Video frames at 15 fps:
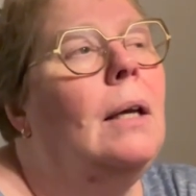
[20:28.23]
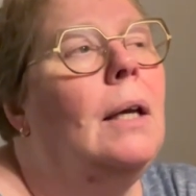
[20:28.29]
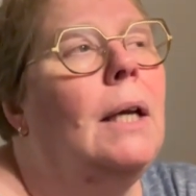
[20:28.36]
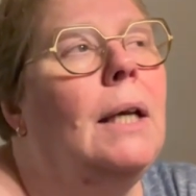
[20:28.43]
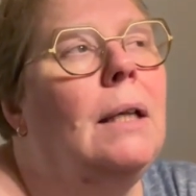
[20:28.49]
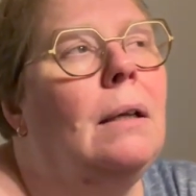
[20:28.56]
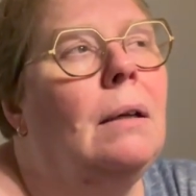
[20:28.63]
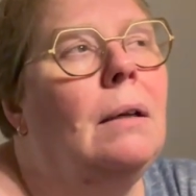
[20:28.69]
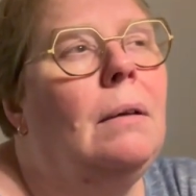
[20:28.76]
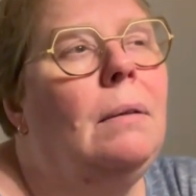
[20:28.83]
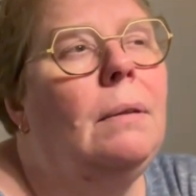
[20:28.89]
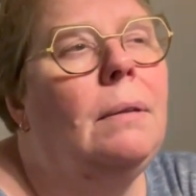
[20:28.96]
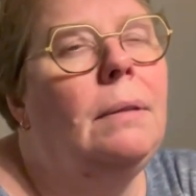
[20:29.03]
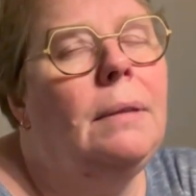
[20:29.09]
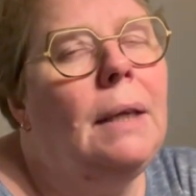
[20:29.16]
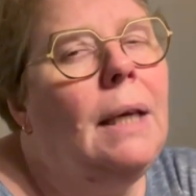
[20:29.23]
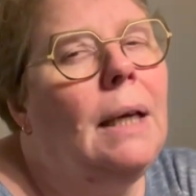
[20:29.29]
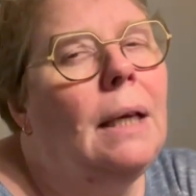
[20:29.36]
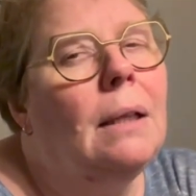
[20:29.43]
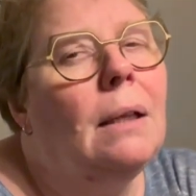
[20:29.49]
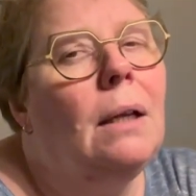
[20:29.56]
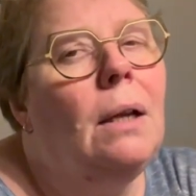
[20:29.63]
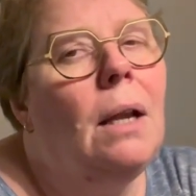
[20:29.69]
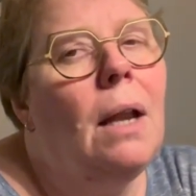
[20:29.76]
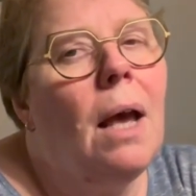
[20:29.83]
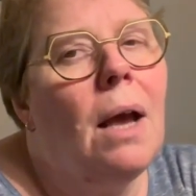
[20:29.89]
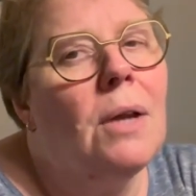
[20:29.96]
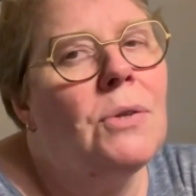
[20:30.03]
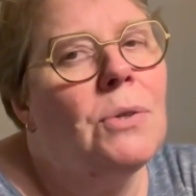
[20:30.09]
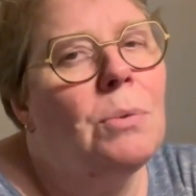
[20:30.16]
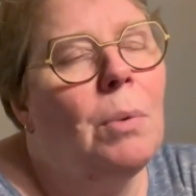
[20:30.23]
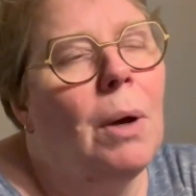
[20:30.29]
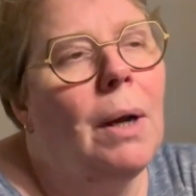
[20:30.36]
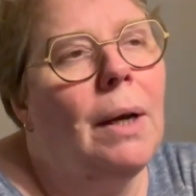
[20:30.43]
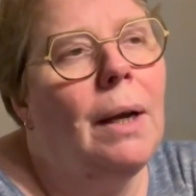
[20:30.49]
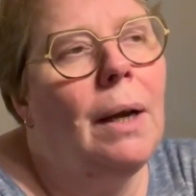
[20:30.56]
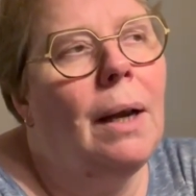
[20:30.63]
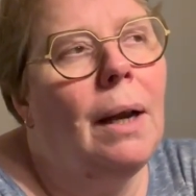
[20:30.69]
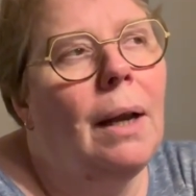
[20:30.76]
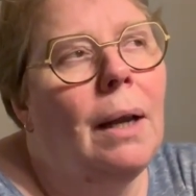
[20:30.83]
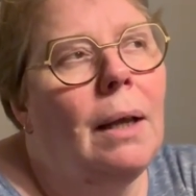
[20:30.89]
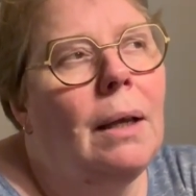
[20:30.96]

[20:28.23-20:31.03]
And I think the last one